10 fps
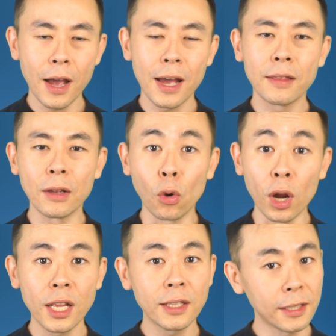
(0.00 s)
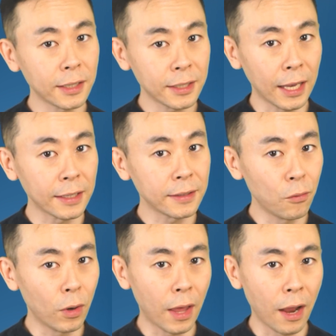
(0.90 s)
had great success
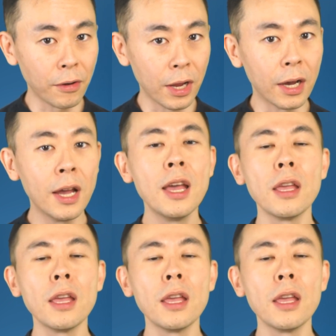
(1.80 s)
in one area,